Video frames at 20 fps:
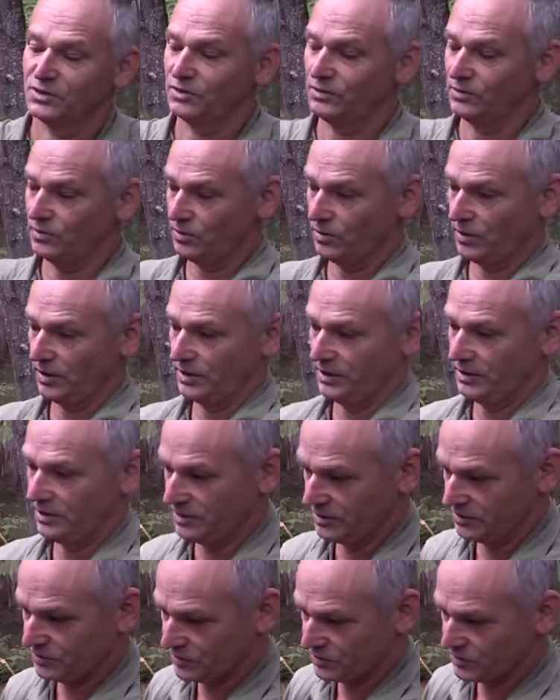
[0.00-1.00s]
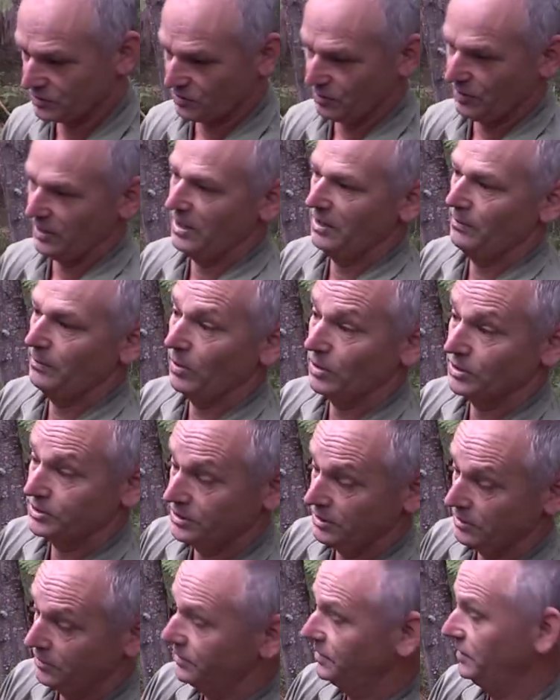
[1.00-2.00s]
It's quite a square
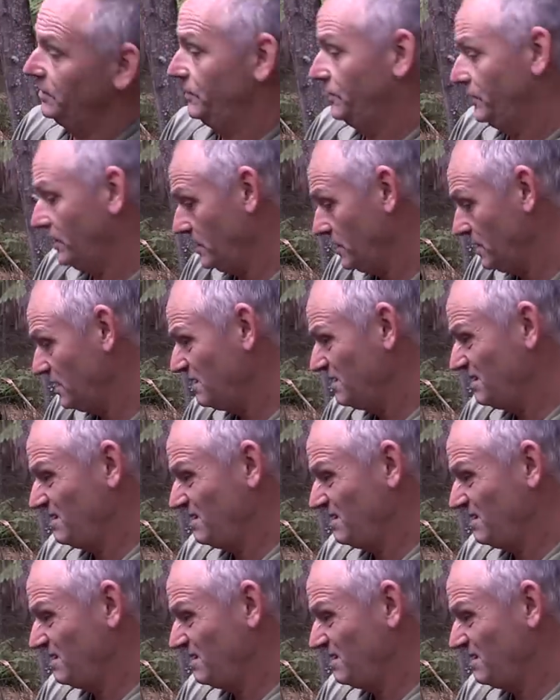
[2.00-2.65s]
boxy looking thing,